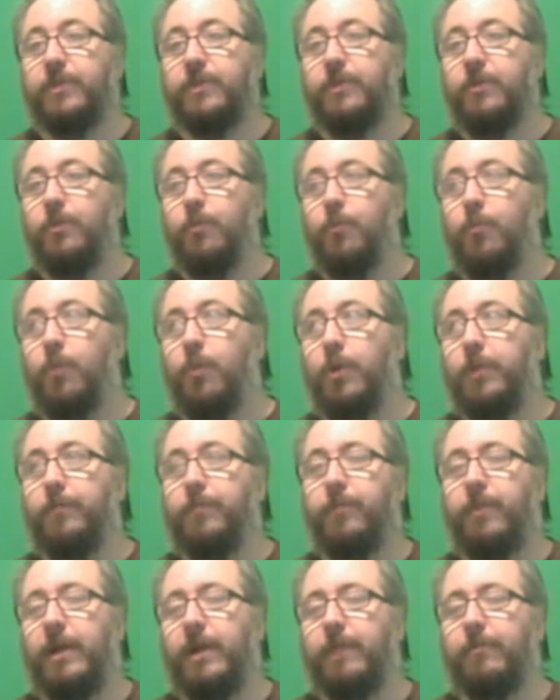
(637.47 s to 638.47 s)
The
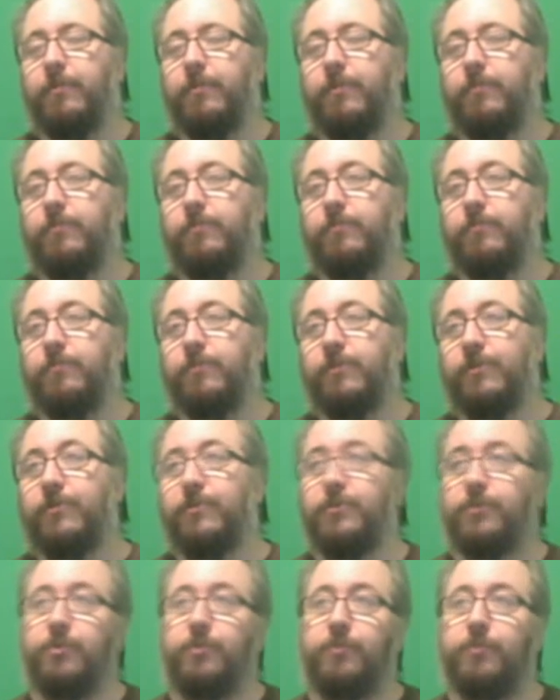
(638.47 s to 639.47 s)

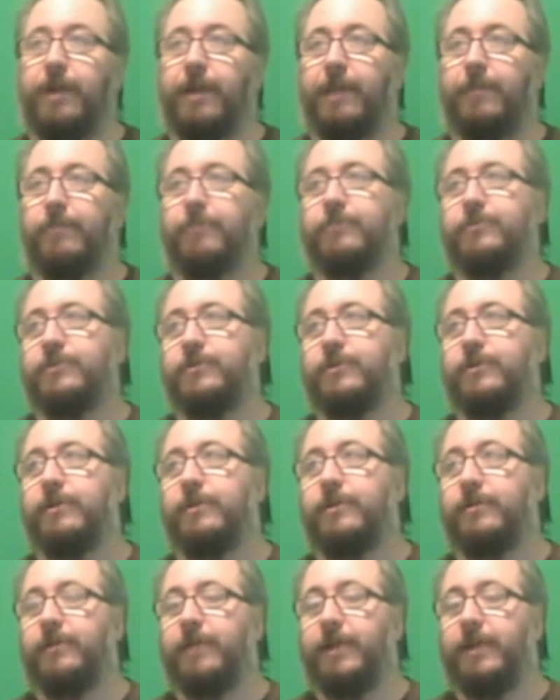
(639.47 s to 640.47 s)
two problems
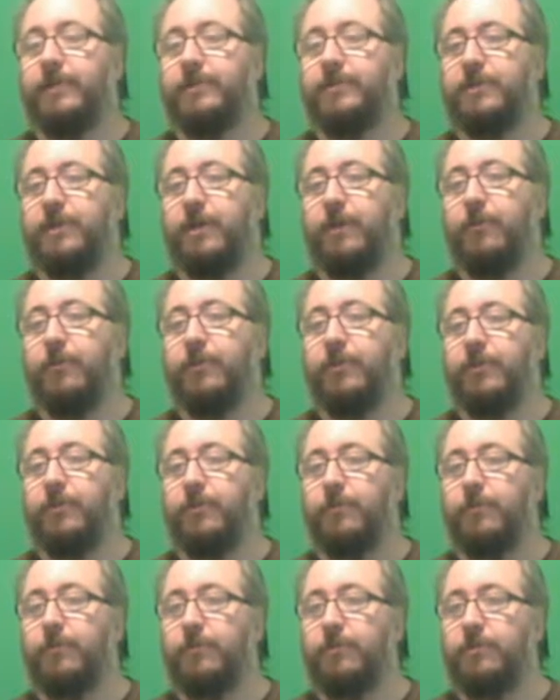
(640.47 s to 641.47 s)
that I saw with it
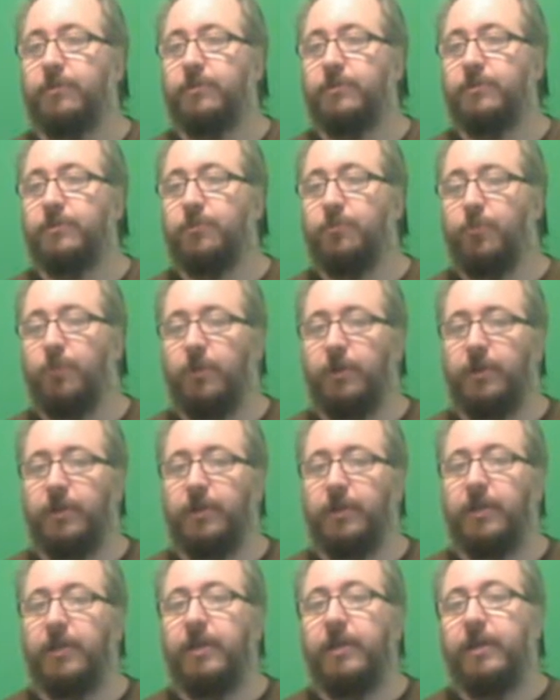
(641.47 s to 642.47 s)
was,
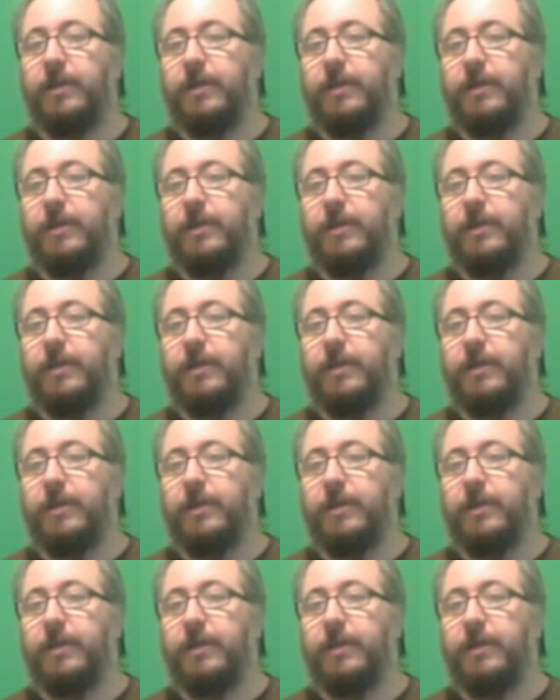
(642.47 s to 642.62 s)
one,